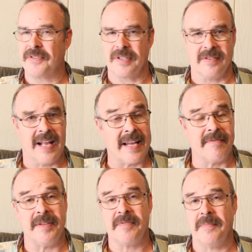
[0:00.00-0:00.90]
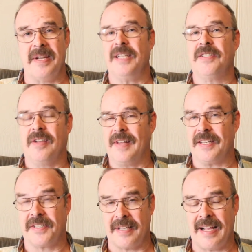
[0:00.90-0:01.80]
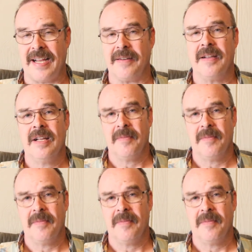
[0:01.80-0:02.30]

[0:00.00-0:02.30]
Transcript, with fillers: there's a lot of information on that site